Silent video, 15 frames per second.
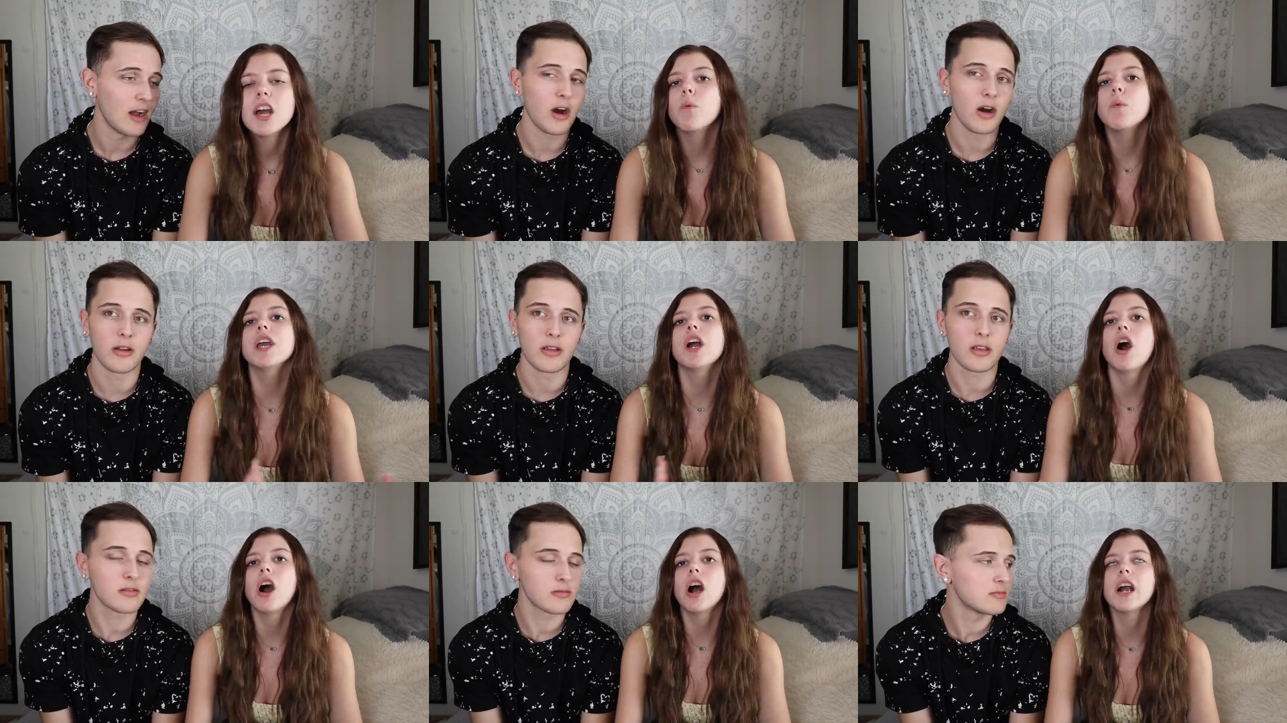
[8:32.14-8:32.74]
Speaker 1: We
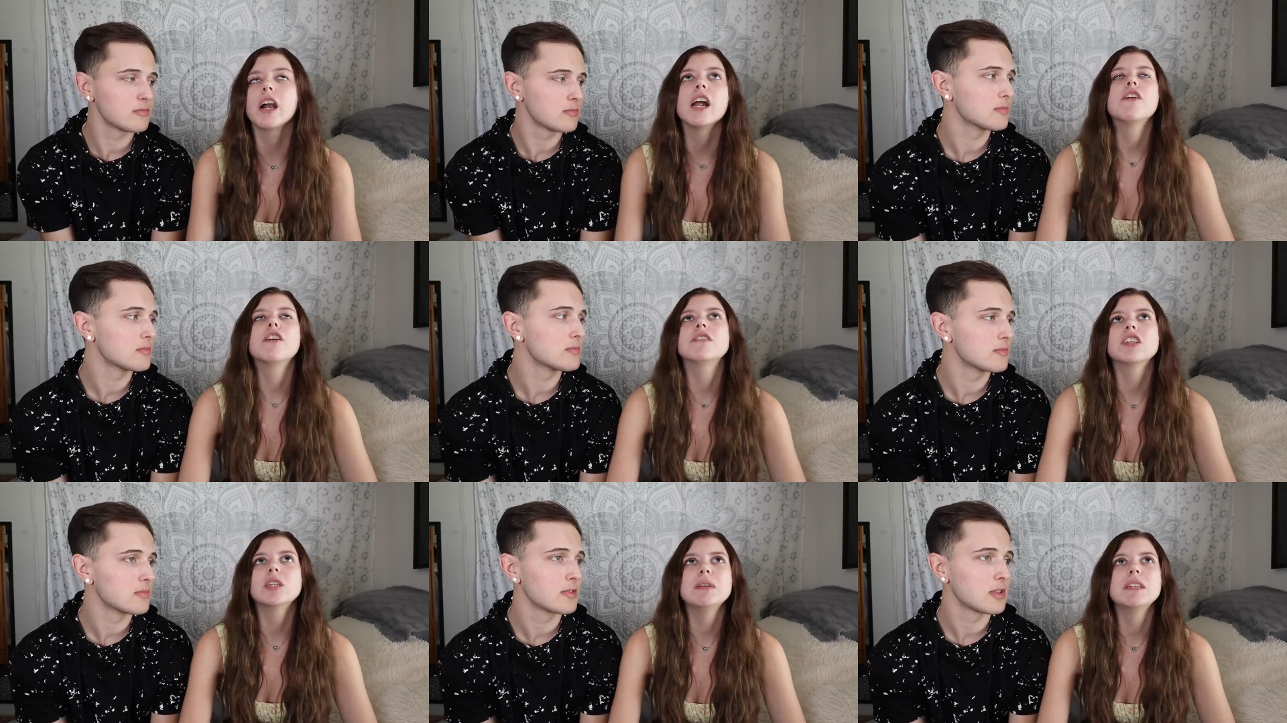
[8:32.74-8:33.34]
are. There's
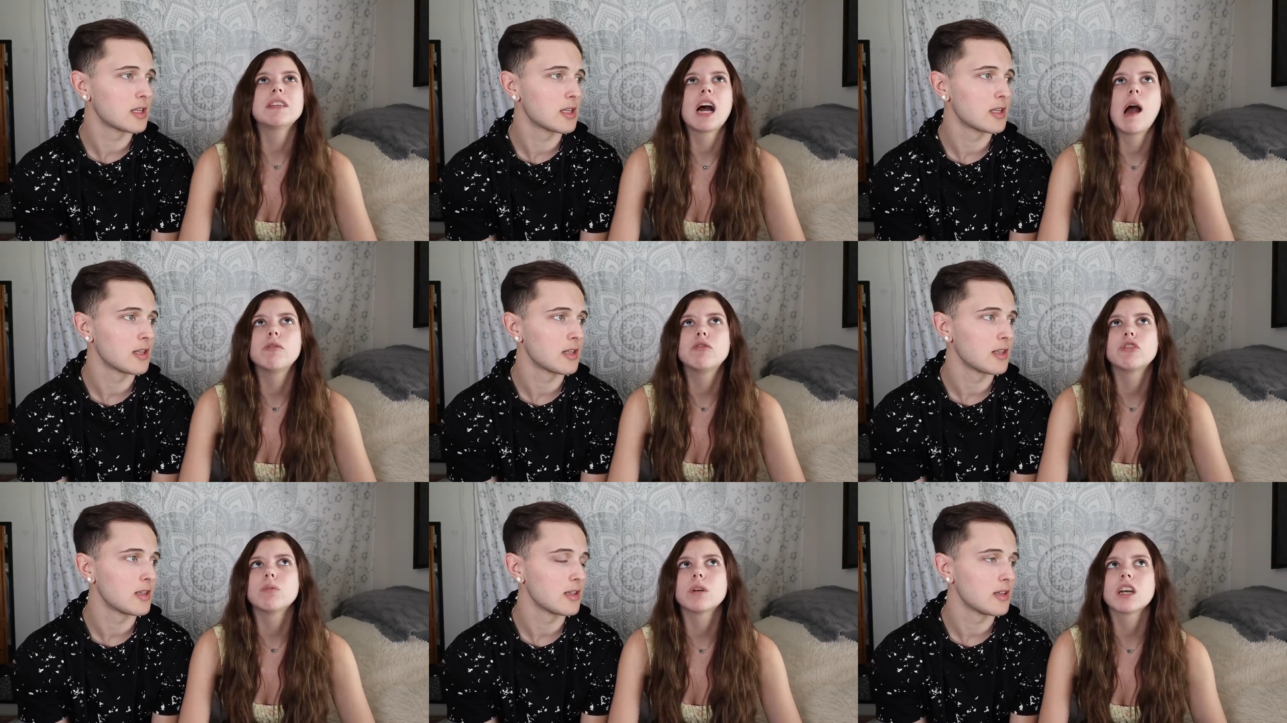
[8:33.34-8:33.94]
gonna be
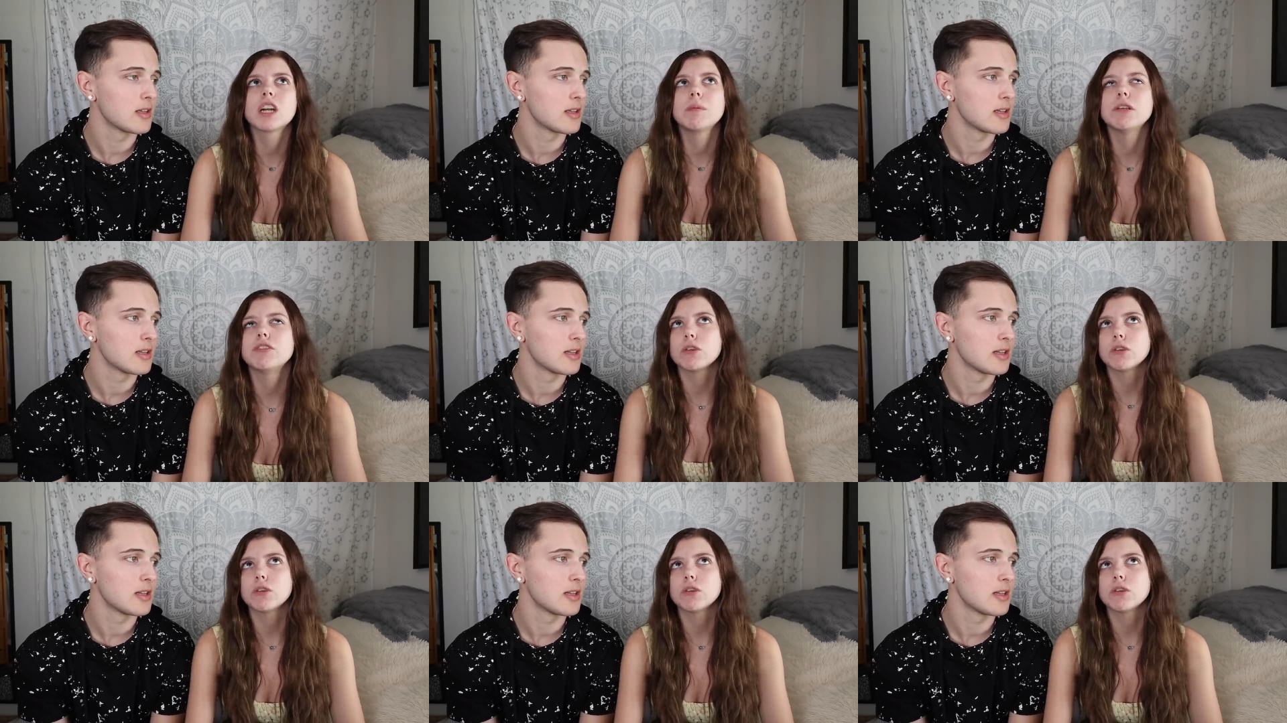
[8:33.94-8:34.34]
times where we're gonna be